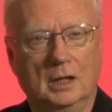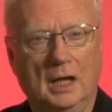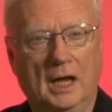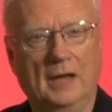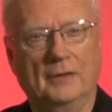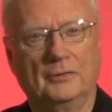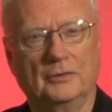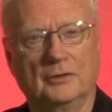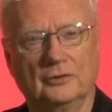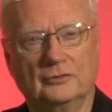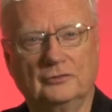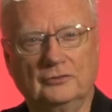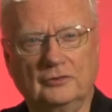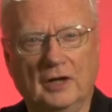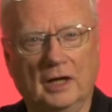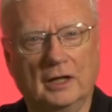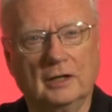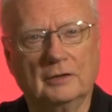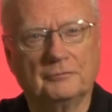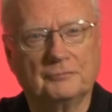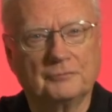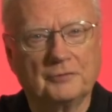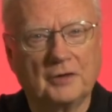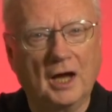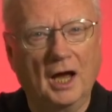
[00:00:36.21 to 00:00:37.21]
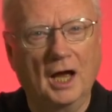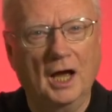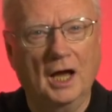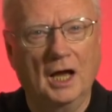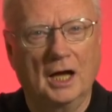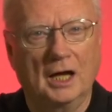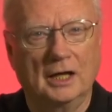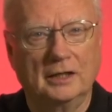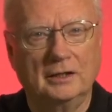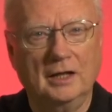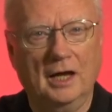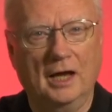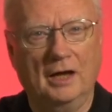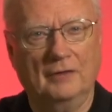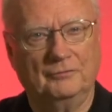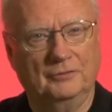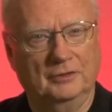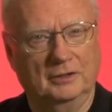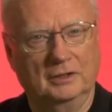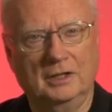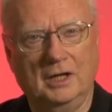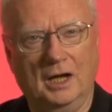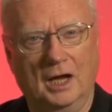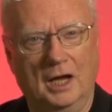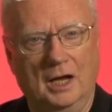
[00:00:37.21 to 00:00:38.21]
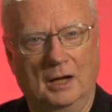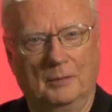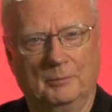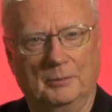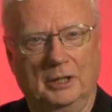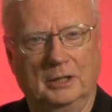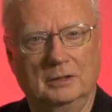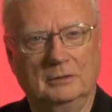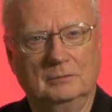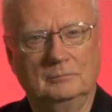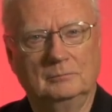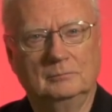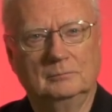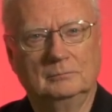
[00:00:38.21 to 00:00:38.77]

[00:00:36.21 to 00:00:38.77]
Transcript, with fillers: and the Son of God have in common?